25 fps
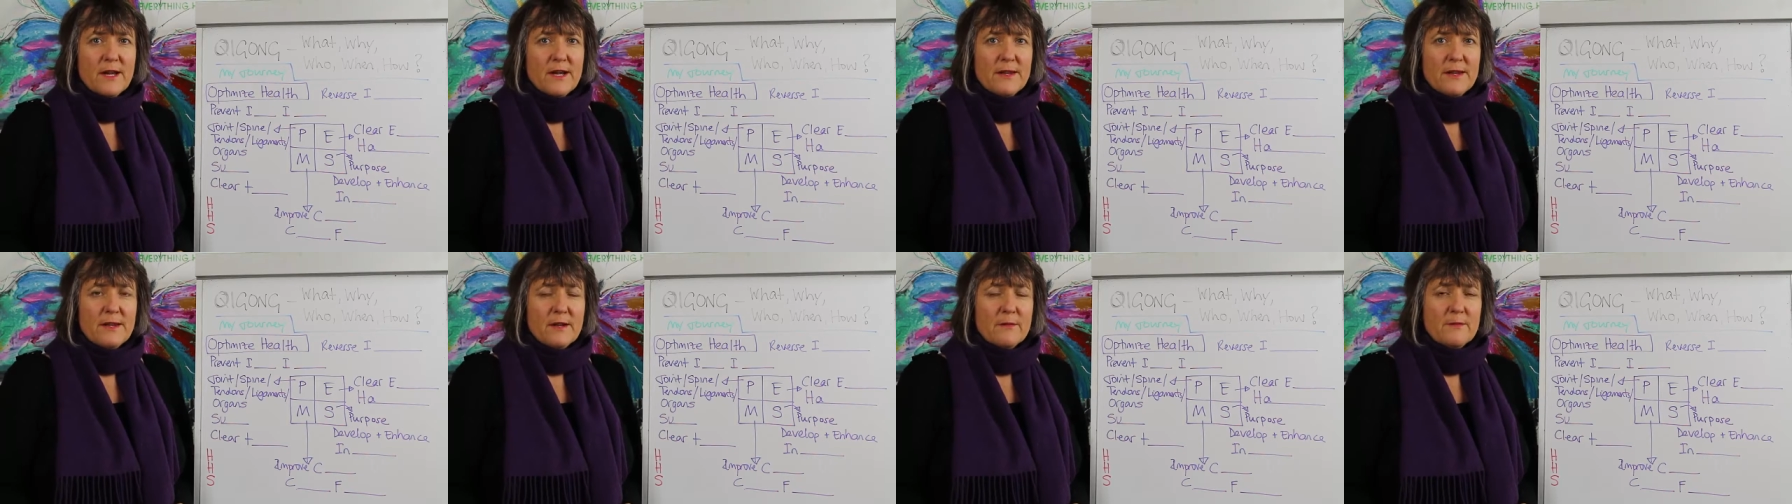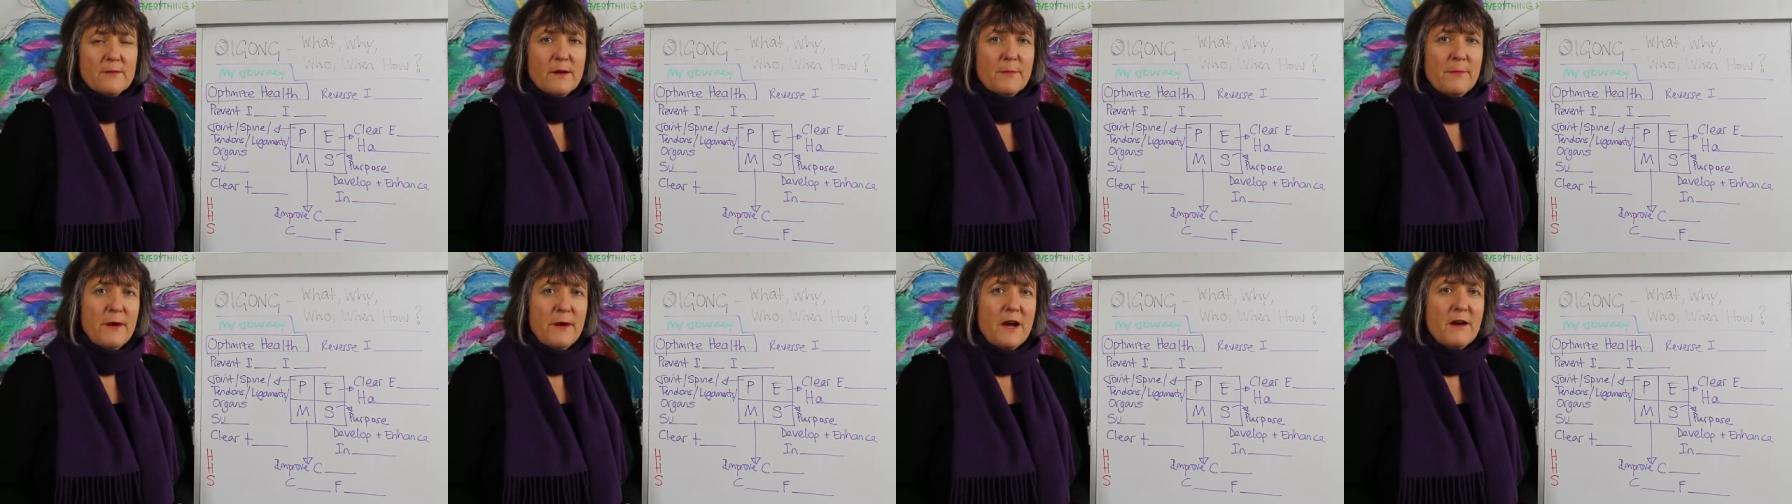And
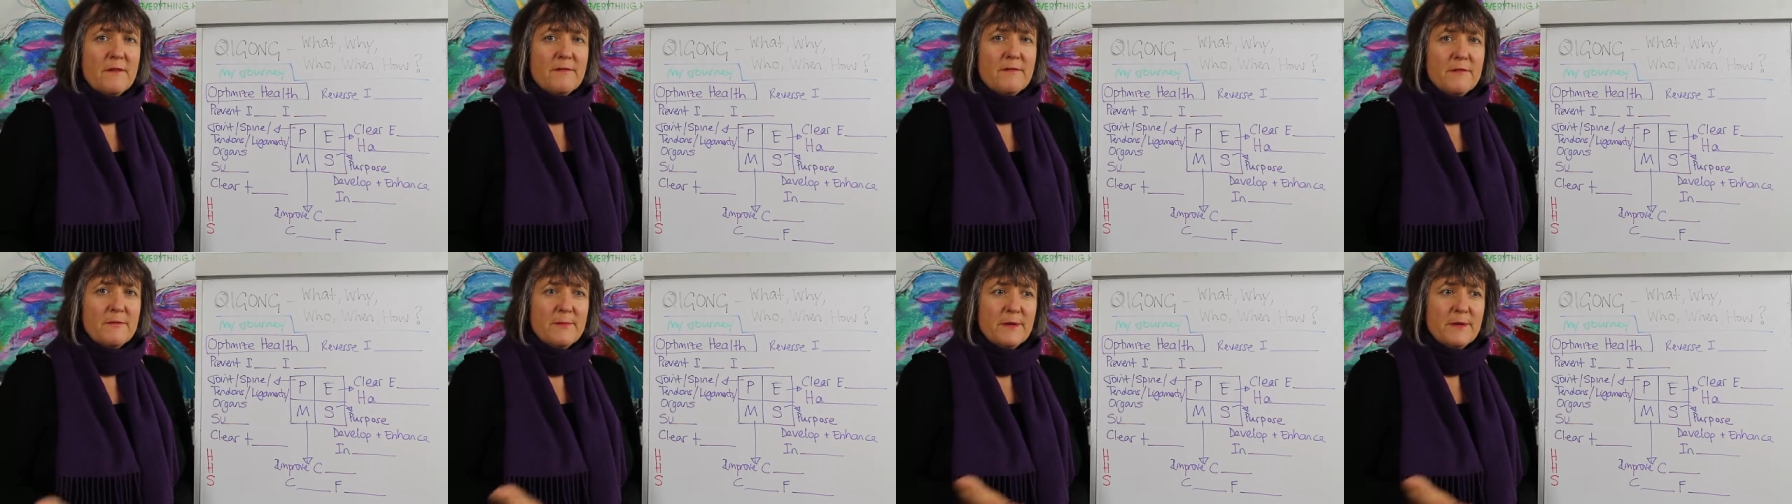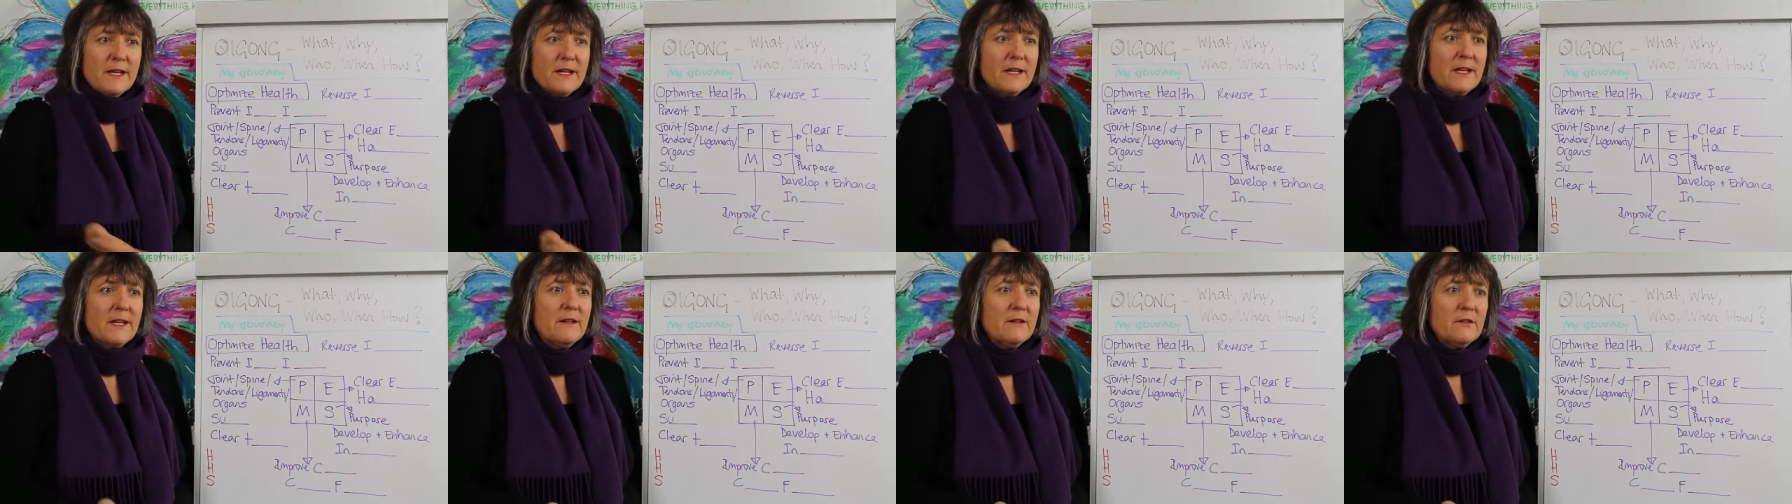there, apart from
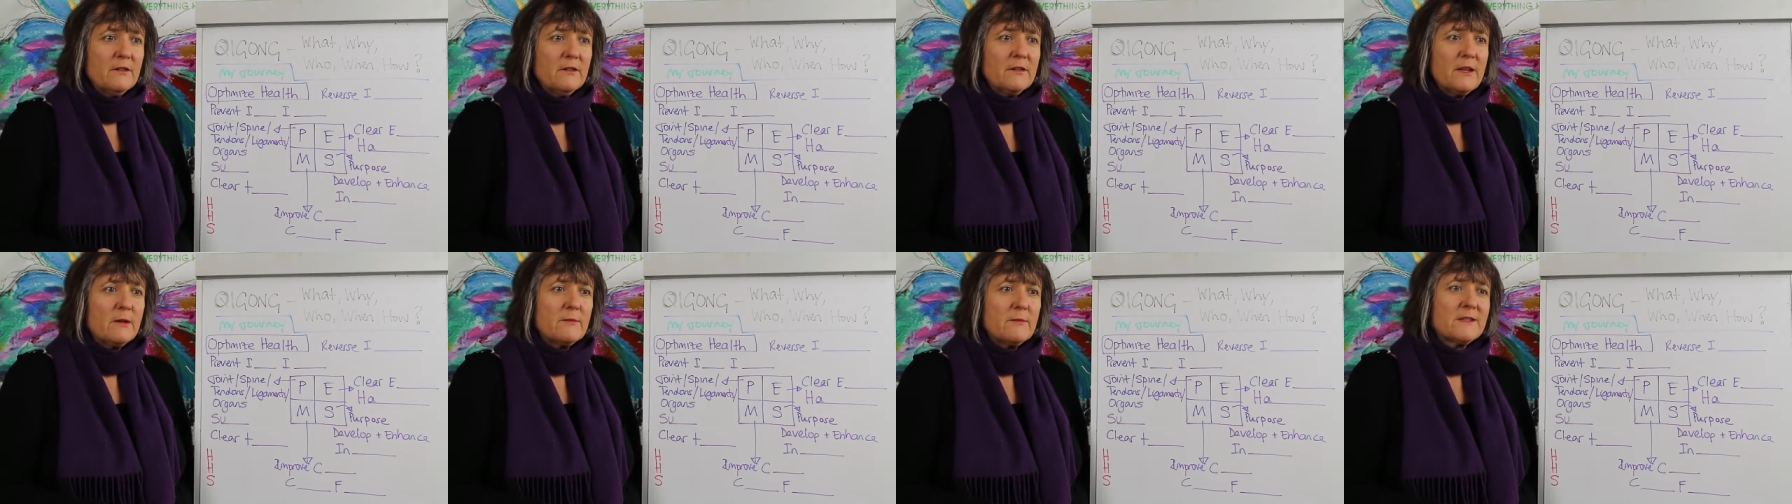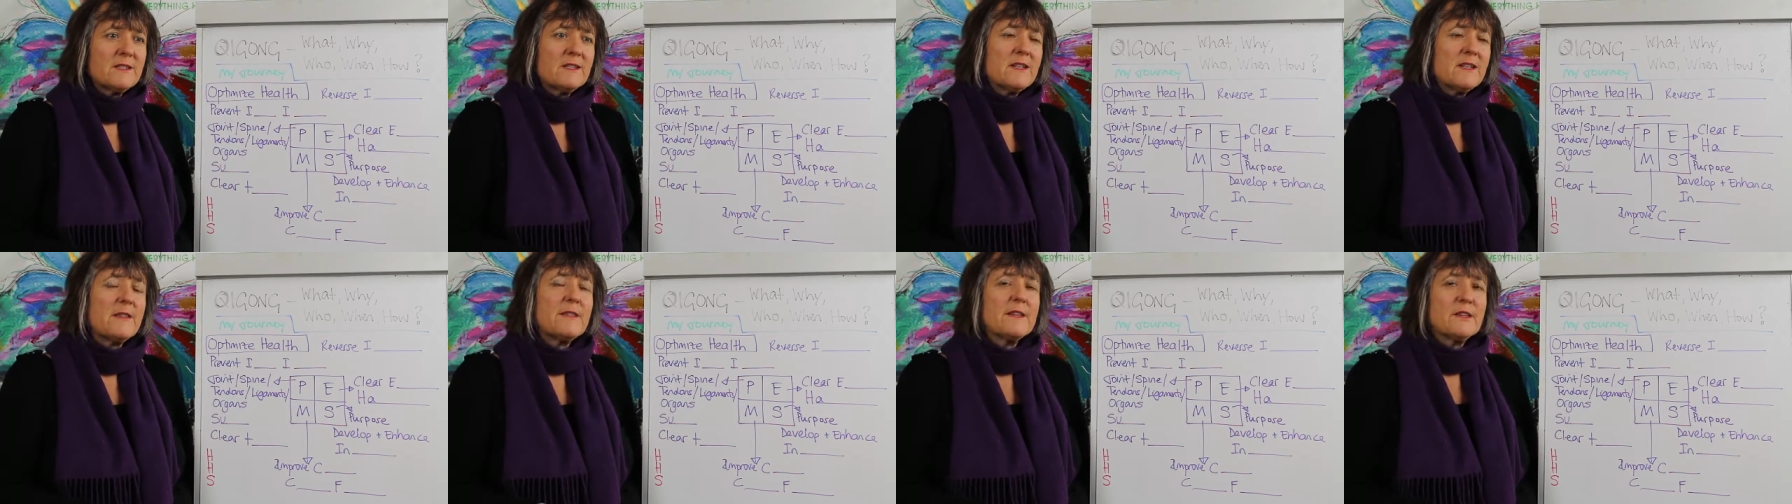being ill, there
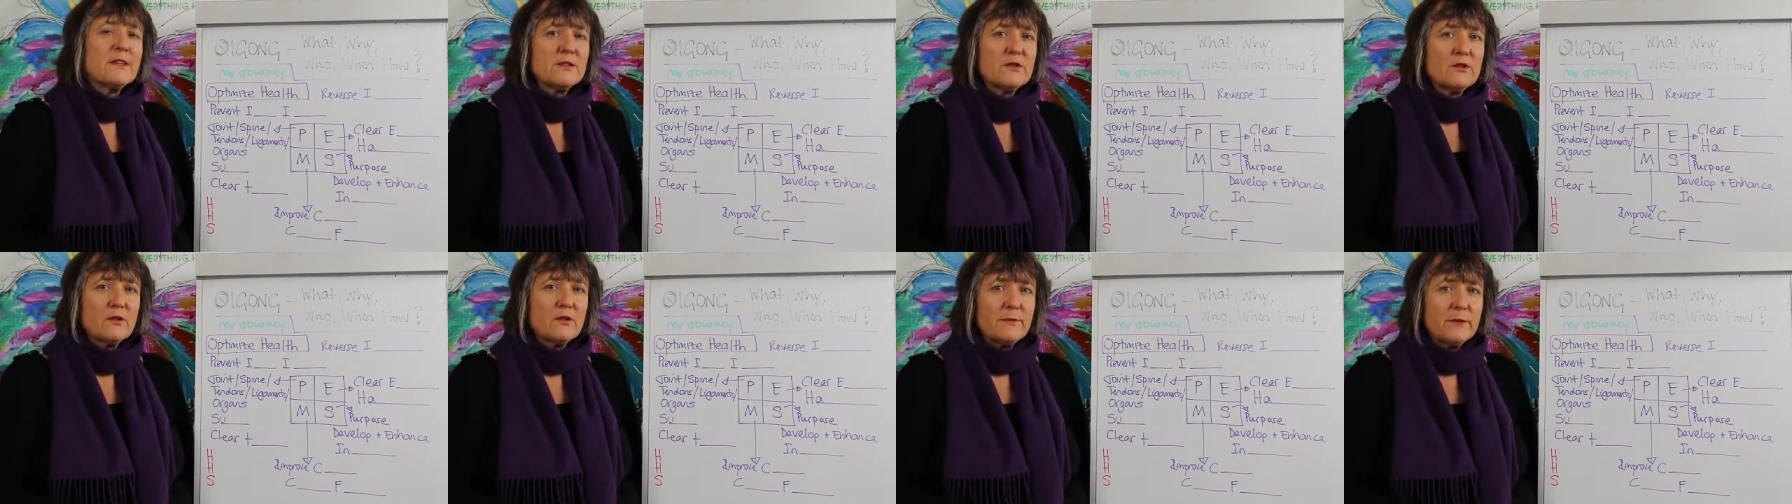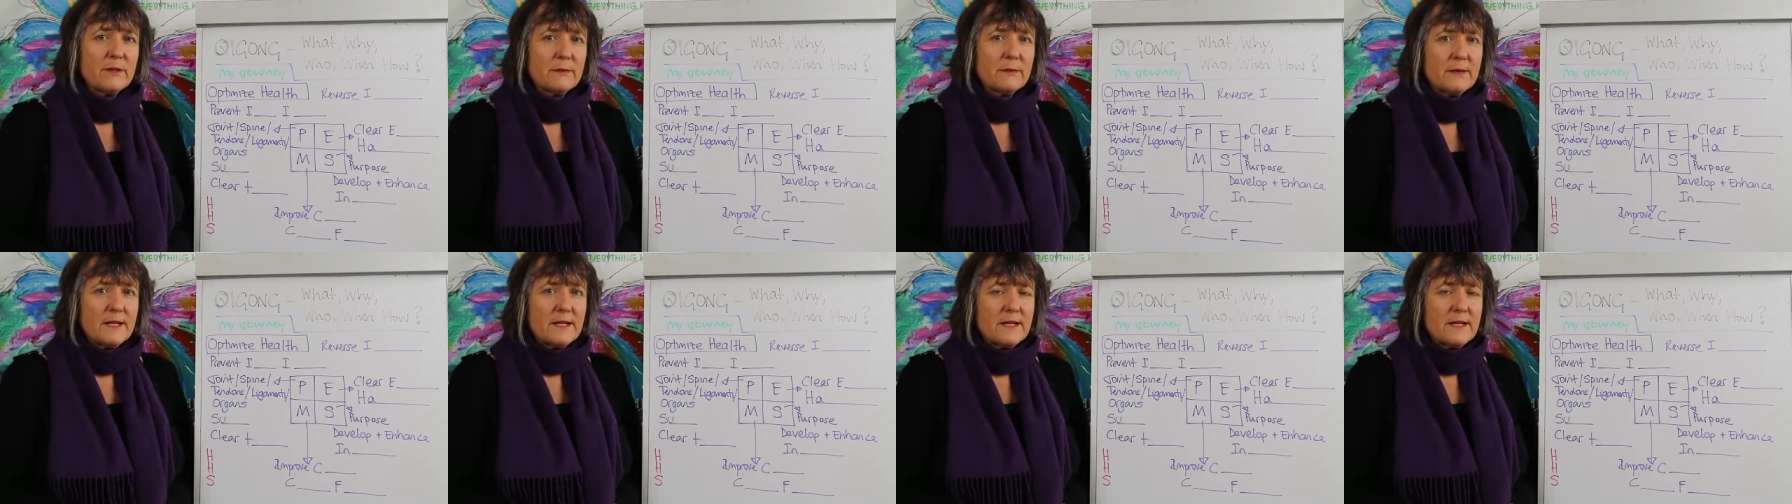was nothing
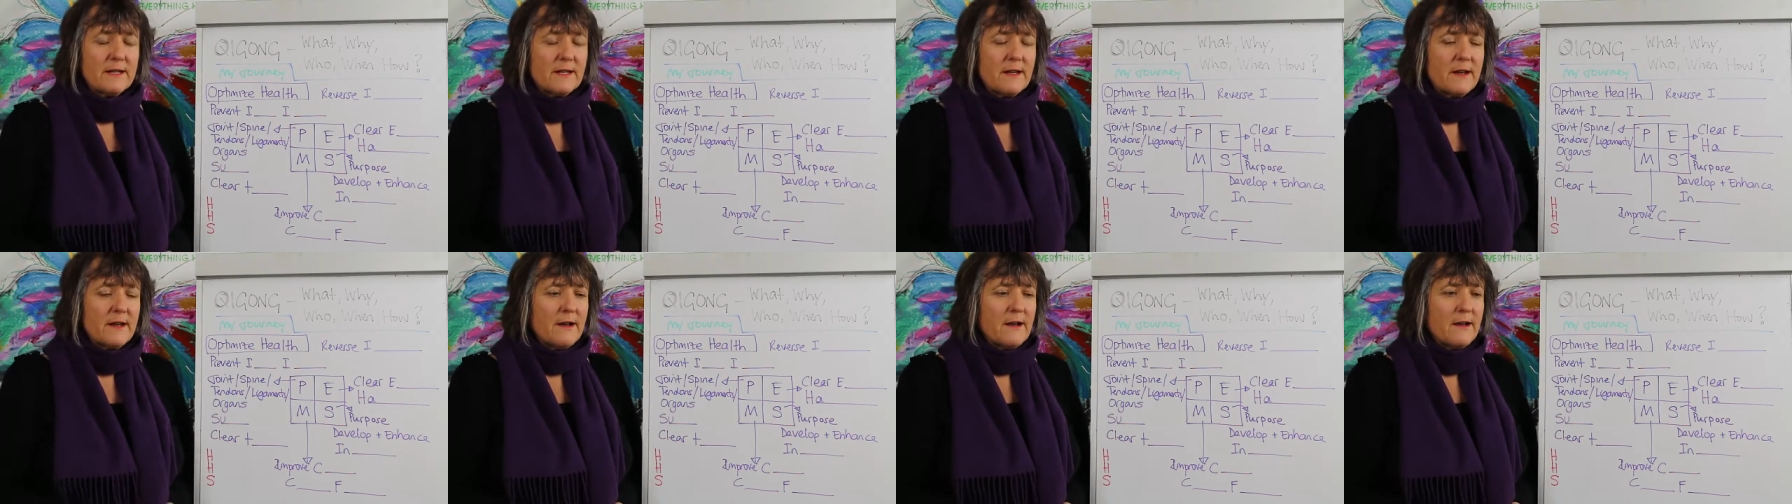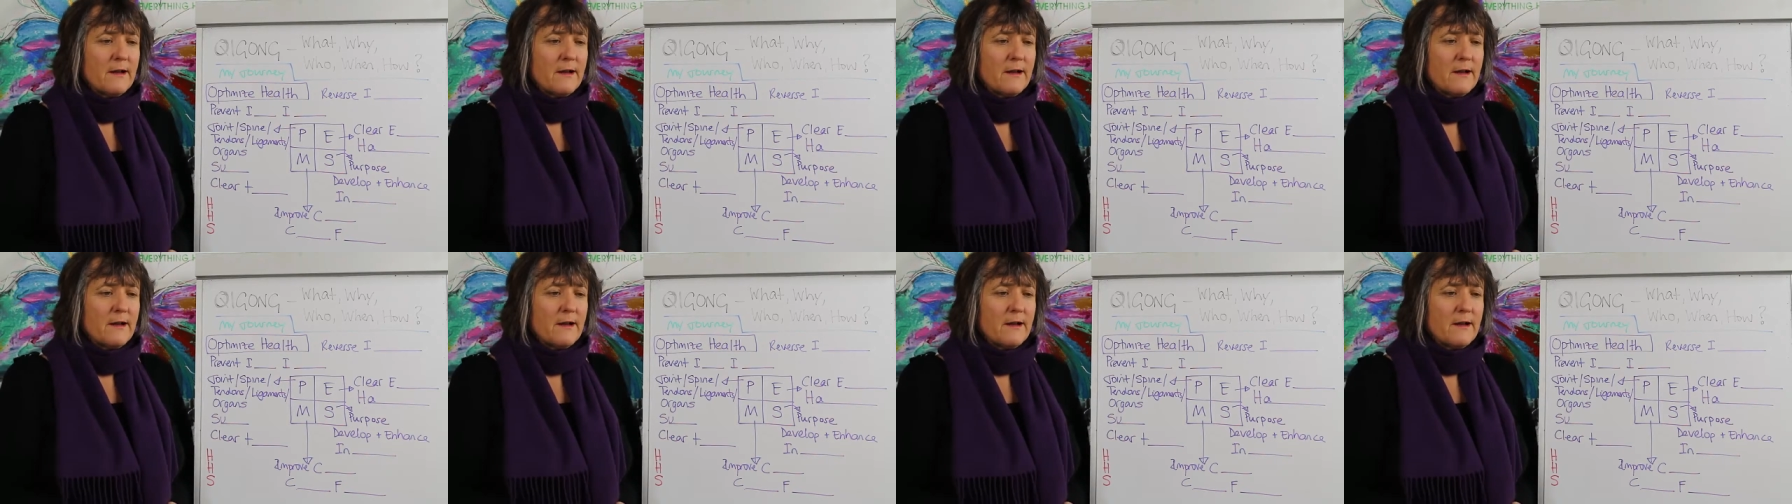stopping me.